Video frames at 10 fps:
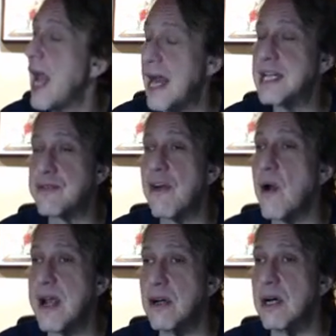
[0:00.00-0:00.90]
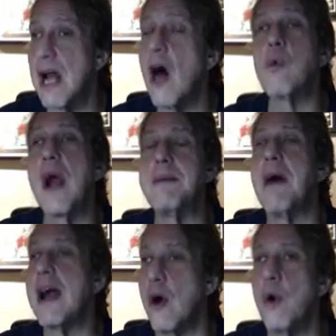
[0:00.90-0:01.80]
And it's very good. I'll rate
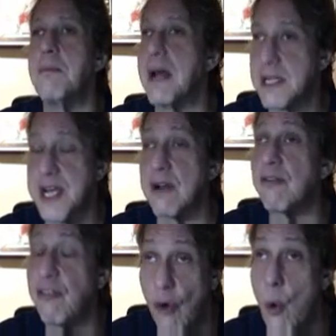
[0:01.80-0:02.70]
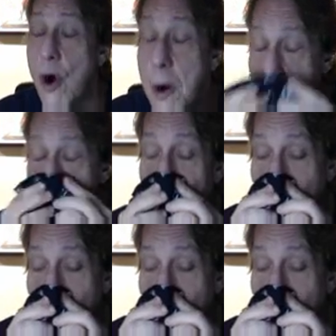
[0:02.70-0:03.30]
my own mix at a 4.